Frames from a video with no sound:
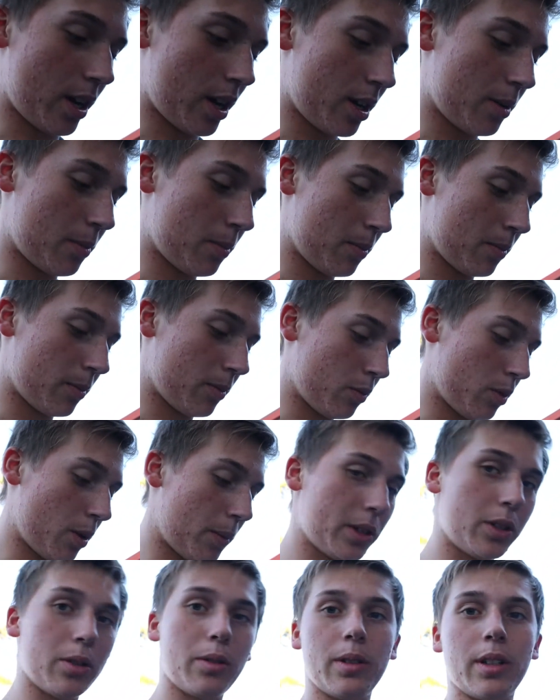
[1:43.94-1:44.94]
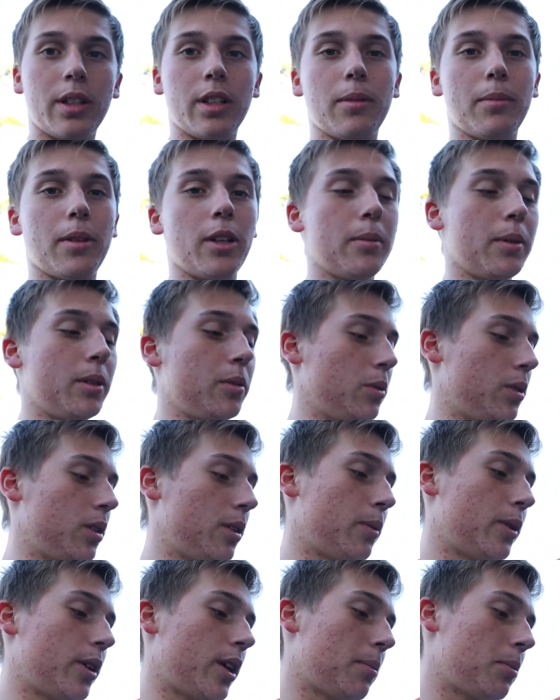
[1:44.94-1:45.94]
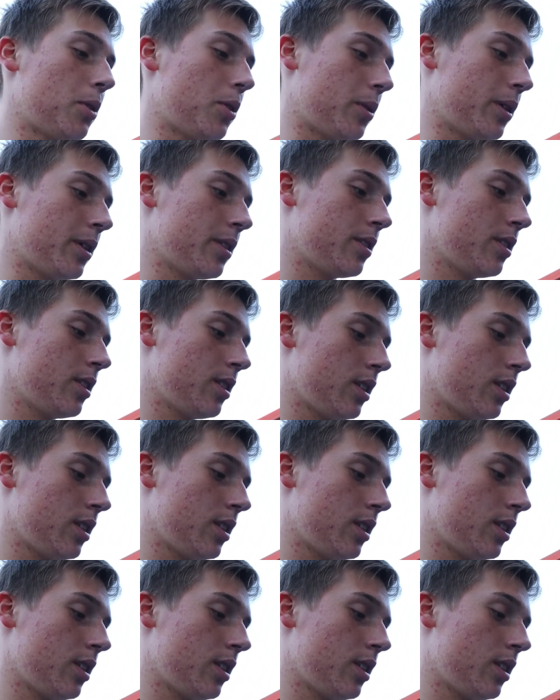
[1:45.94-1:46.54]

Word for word: um, what we're doing at the moment, well, what I'm doing,